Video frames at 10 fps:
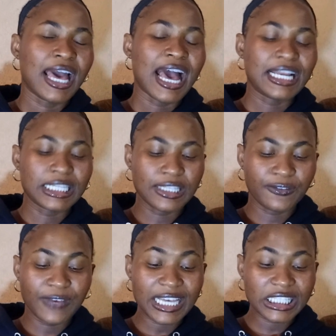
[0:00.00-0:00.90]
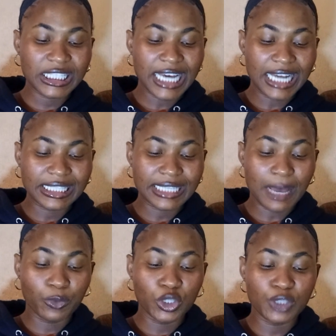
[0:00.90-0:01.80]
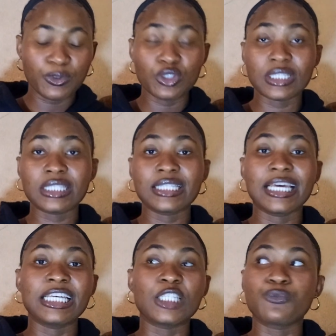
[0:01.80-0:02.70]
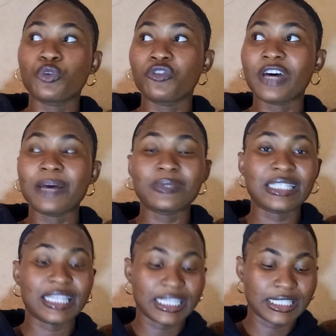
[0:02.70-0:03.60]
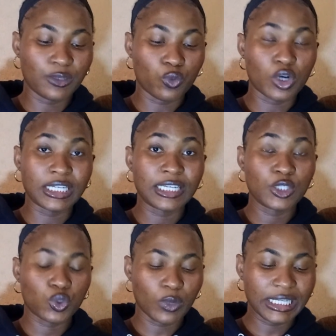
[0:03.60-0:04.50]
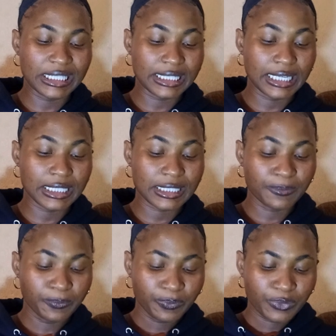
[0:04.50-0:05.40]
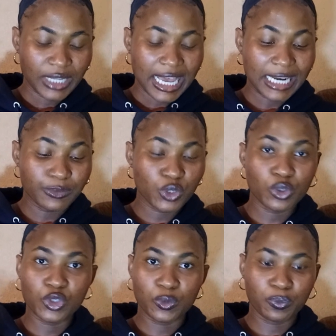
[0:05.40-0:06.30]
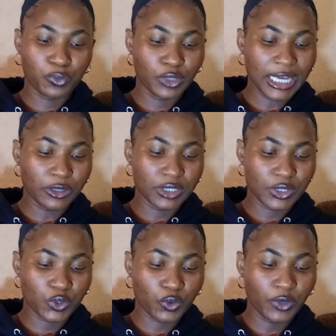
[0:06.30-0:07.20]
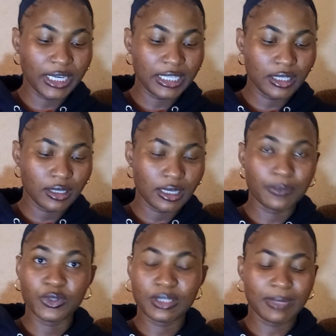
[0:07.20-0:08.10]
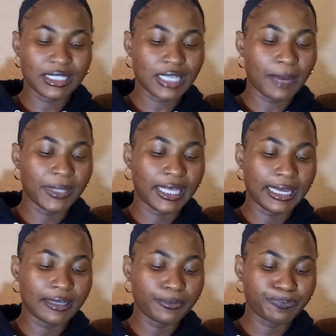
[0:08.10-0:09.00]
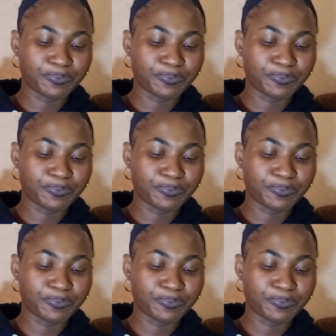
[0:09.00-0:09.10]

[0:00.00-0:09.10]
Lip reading: And the verse that I'm going to be using today is Proverbs 31:26. And I'm just going to put that on the screen. I'm using my tab again.